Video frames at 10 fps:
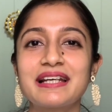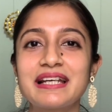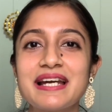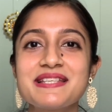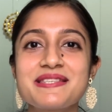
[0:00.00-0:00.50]

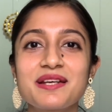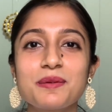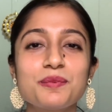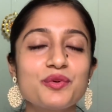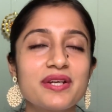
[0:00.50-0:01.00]
Guys,
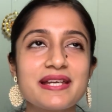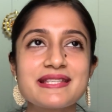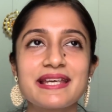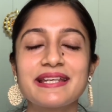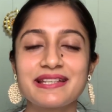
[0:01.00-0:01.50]
Singapore
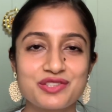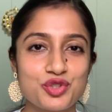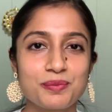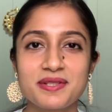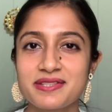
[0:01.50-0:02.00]
is an
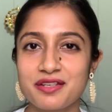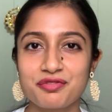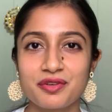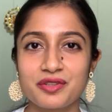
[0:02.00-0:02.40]
extremely safe